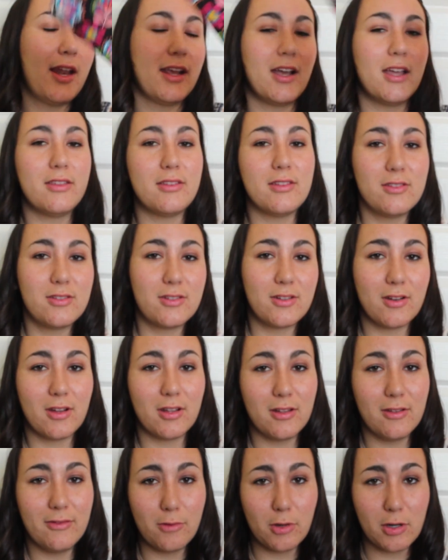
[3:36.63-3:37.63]
I got this
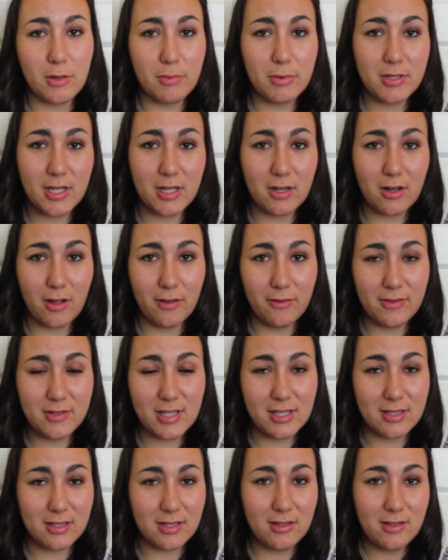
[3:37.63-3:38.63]
during the 40% off
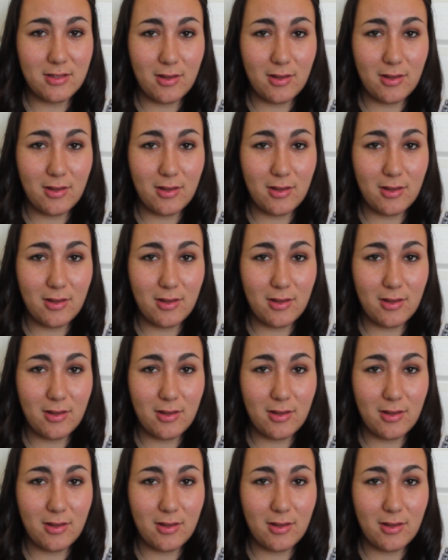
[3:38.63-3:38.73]
season,